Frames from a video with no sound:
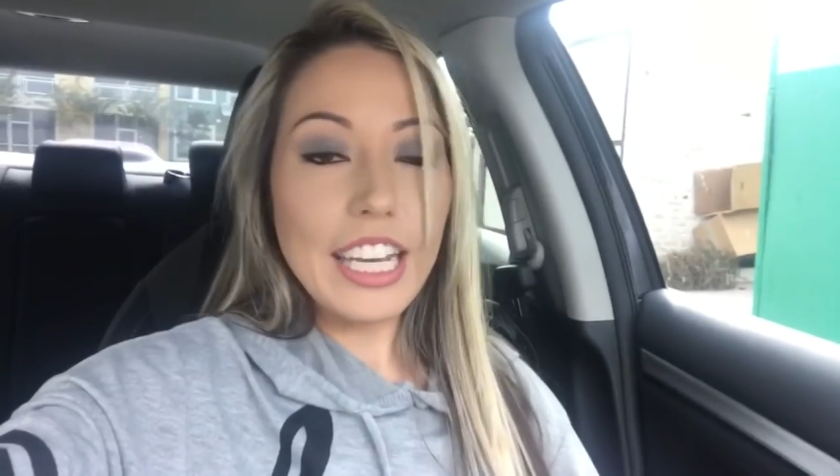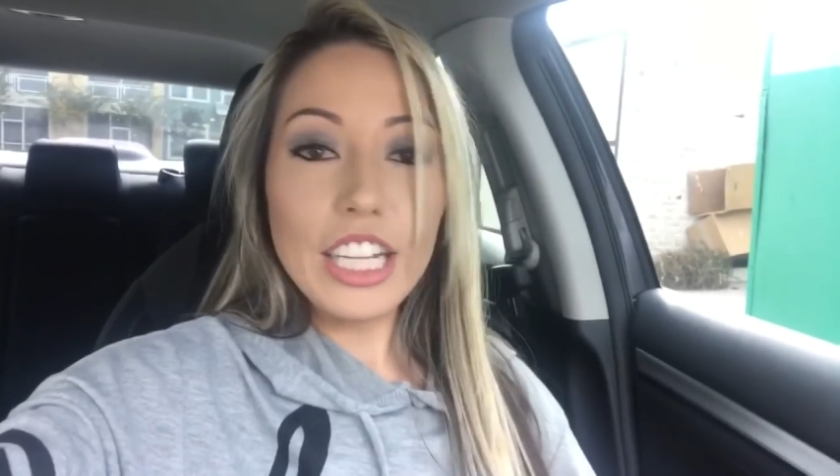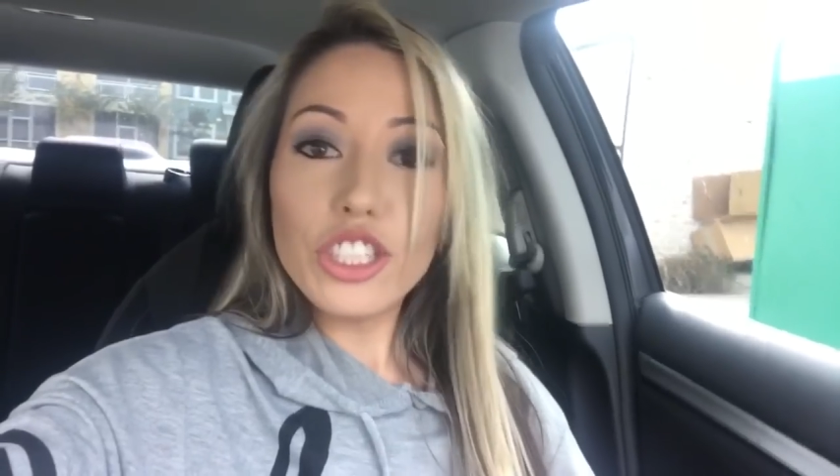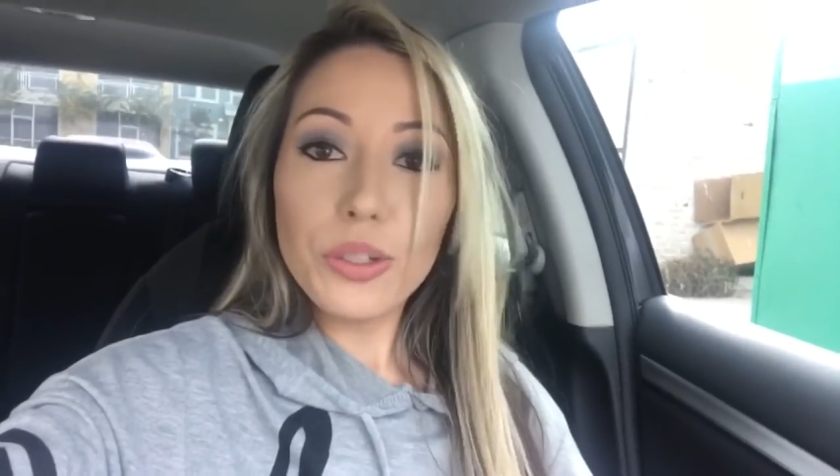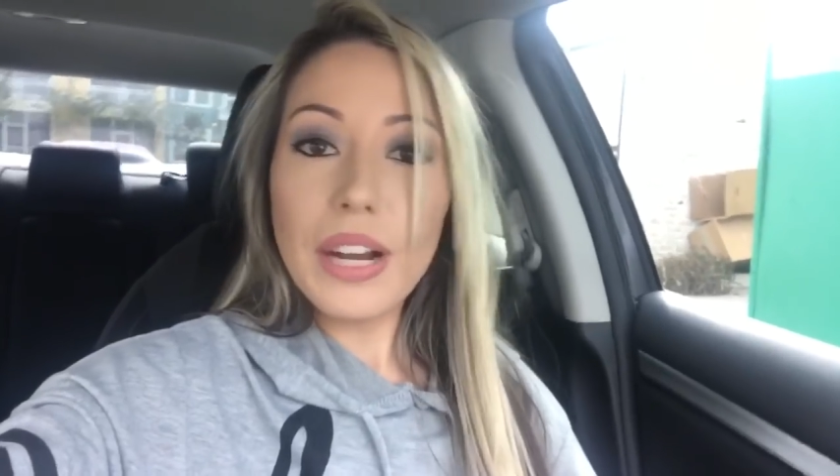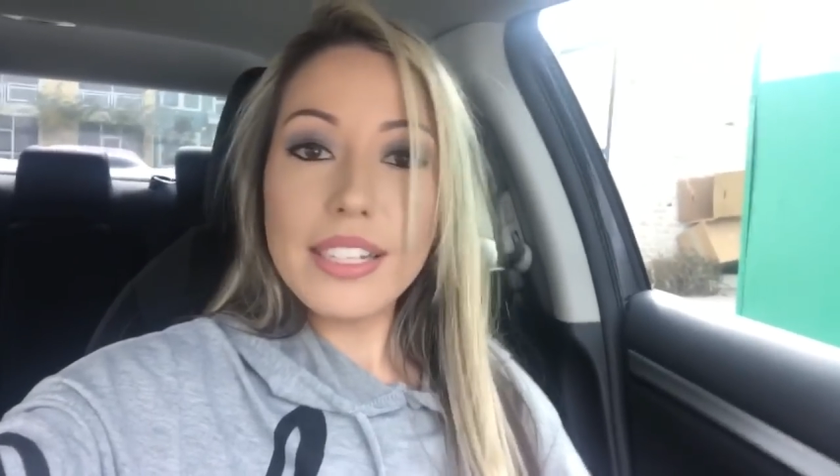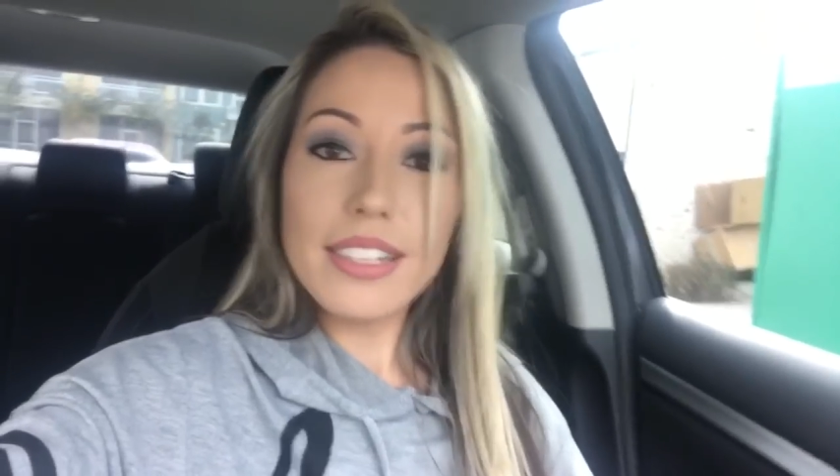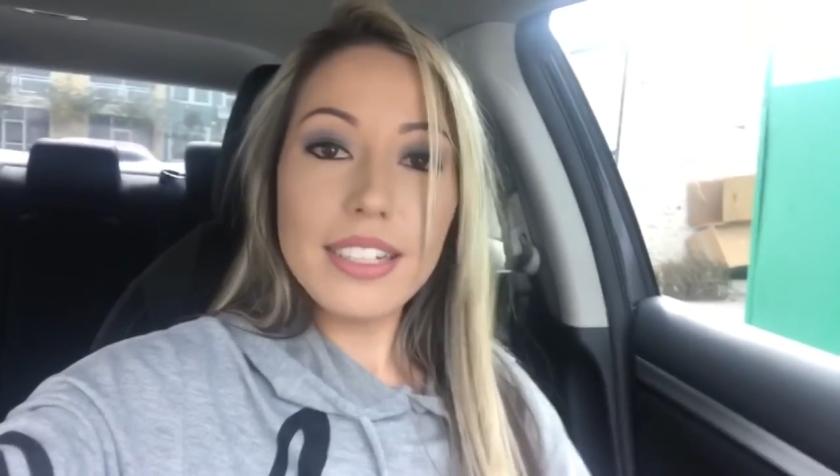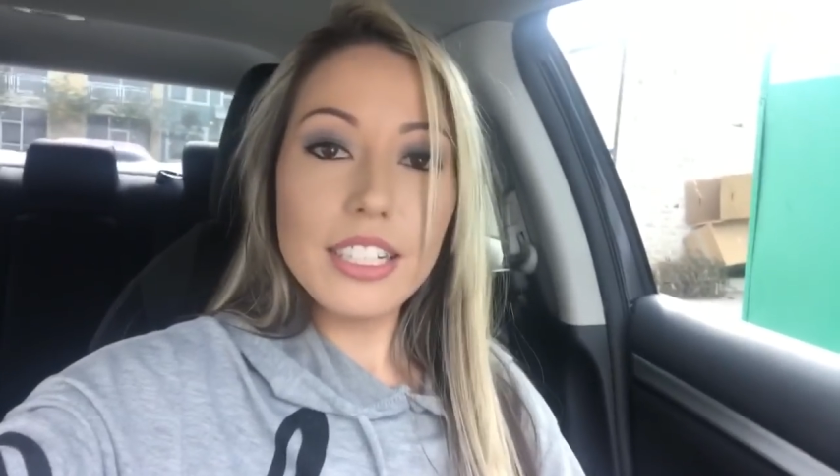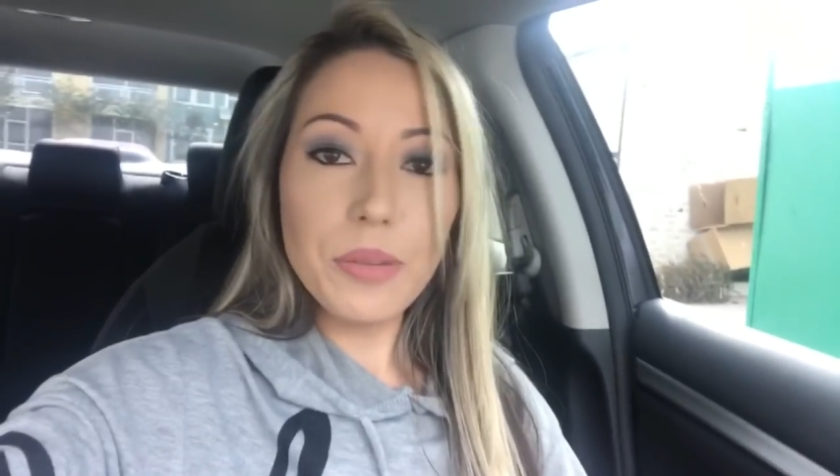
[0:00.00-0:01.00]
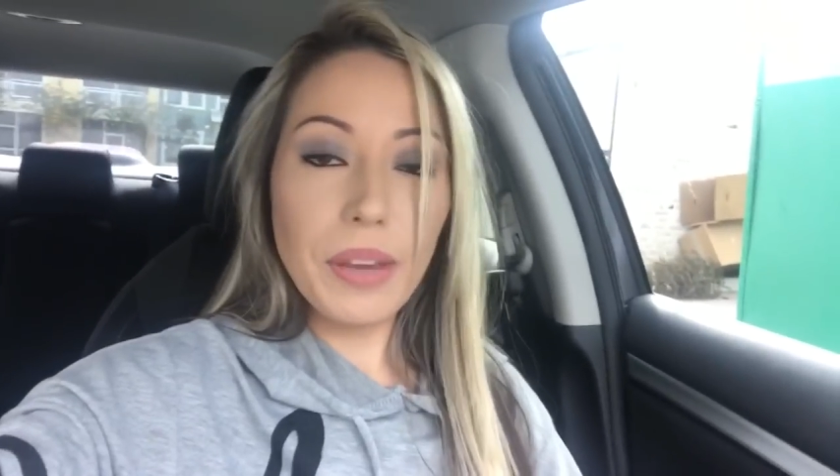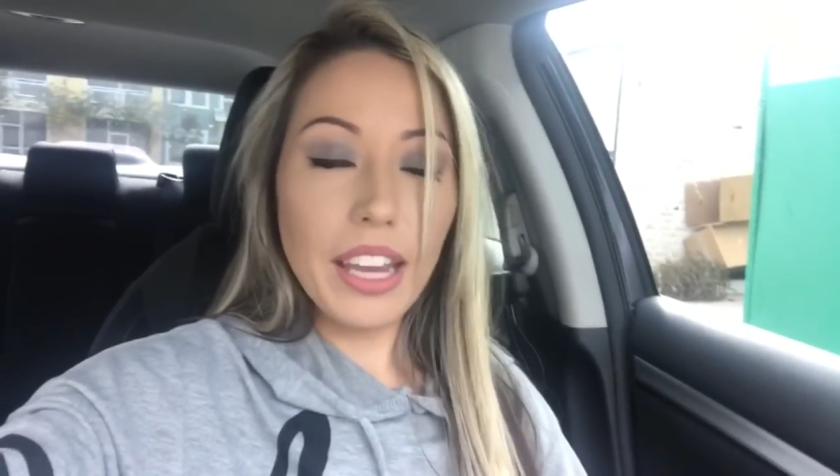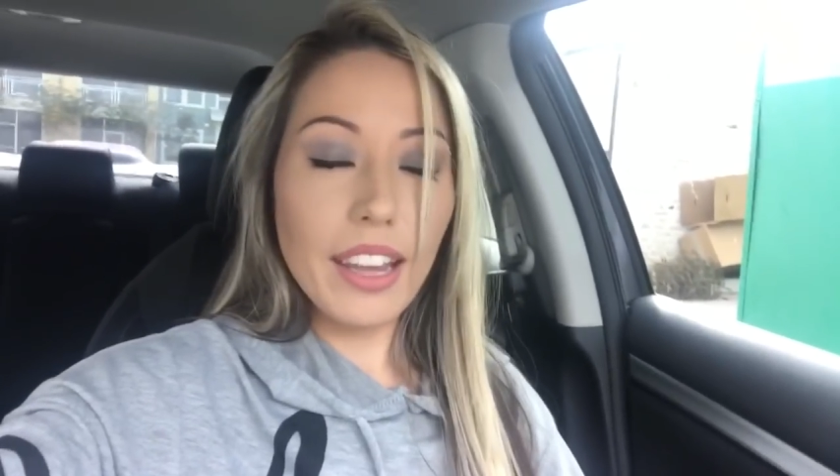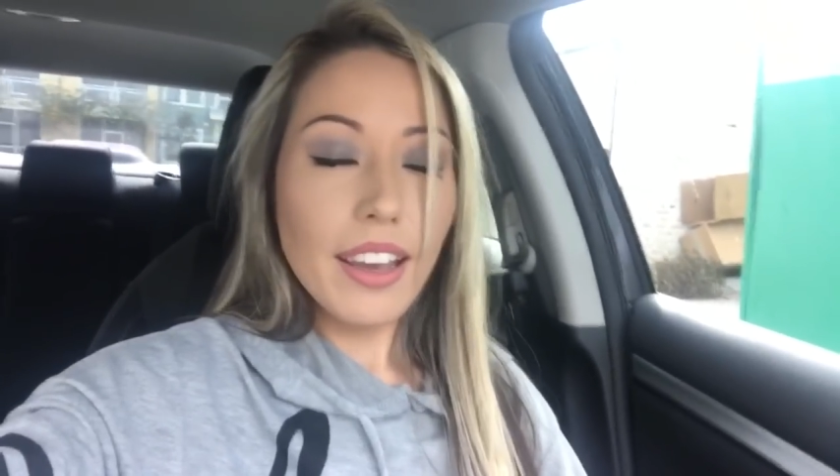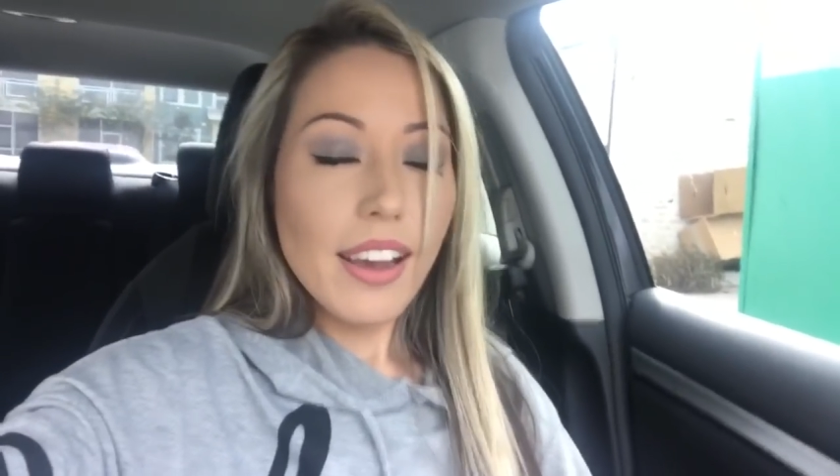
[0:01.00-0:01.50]
interesting to
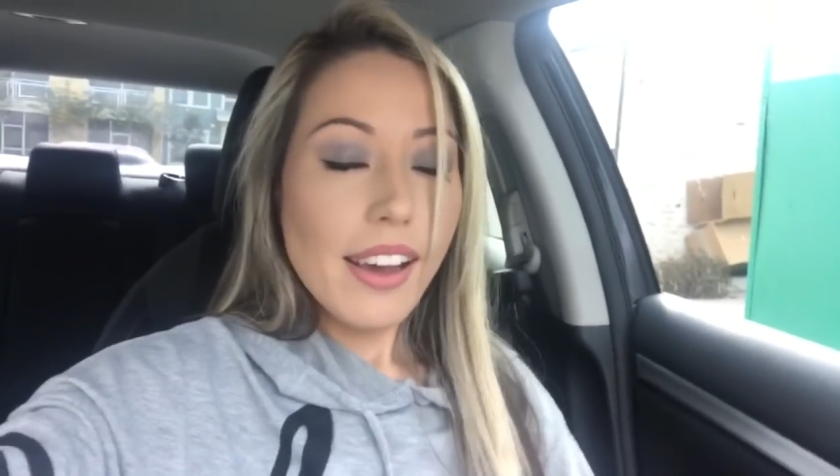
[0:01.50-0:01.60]
me.